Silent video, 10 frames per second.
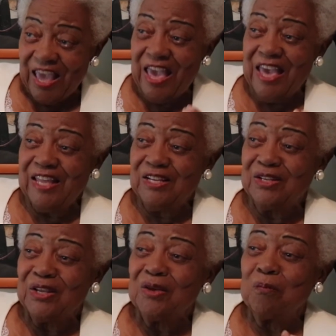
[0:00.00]

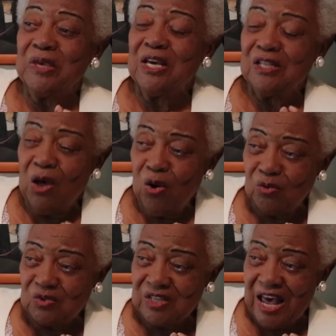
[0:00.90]
and be
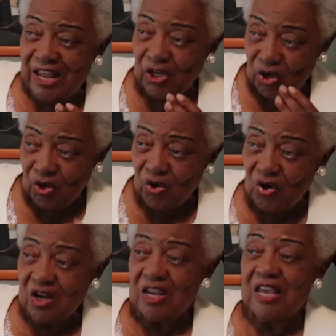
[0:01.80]
alongside
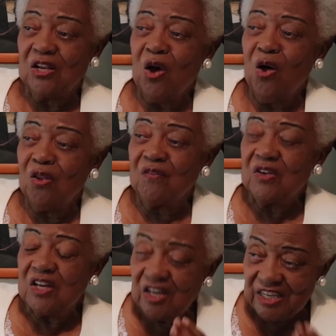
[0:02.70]
her in all of
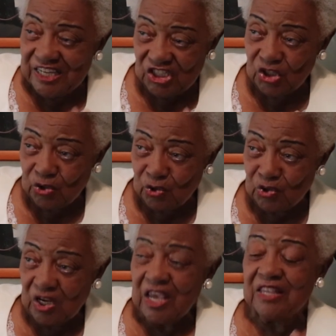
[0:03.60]
her
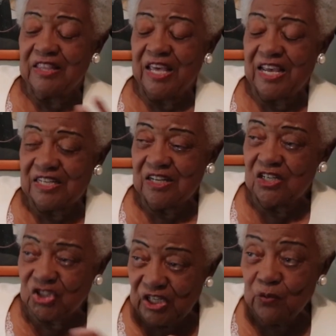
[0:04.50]
issues
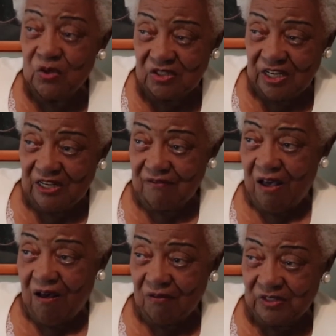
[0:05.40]
that she was
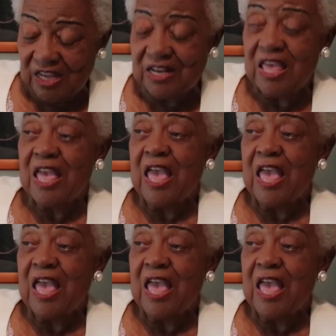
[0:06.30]
involved in.